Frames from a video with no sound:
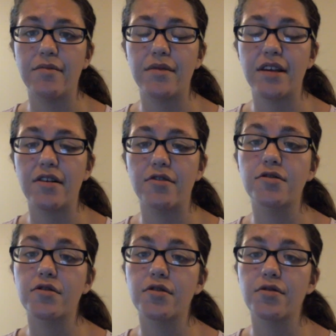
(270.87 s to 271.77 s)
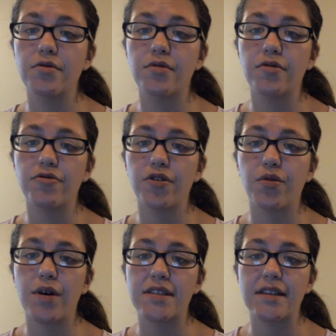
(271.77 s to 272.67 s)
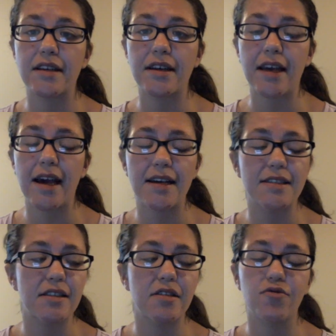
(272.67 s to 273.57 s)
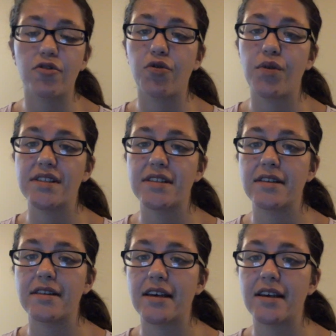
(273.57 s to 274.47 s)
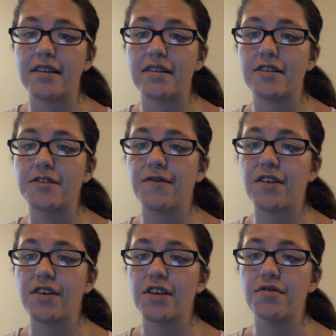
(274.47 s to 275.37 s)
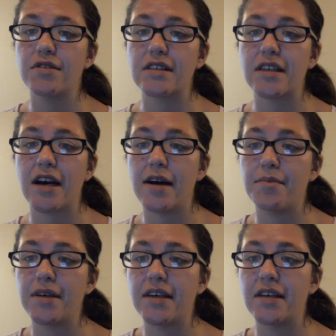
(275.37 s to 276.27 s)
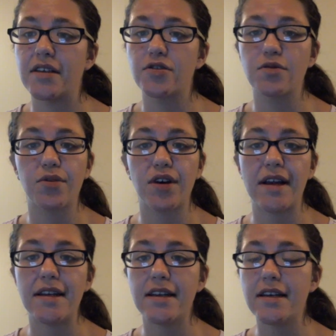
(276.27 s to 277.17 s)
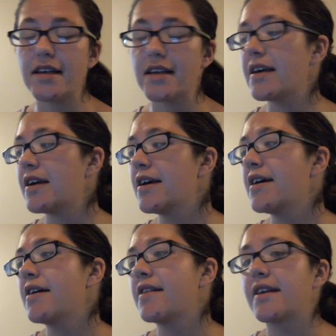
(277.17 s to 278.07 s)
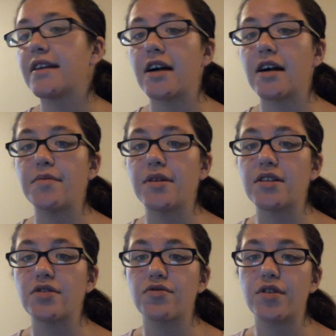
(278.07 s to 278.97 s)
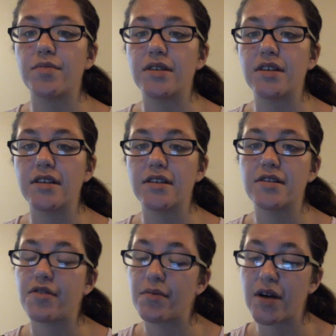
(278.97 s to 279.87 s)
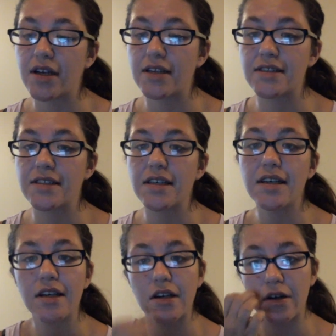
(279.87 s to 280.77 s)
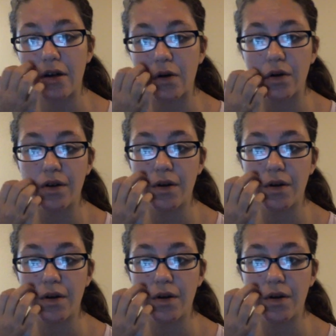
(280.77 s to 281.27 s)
the alter who requested it, Cassie, requested that these videos not be super edited, they not be scripted, so I'm not going to sit here and,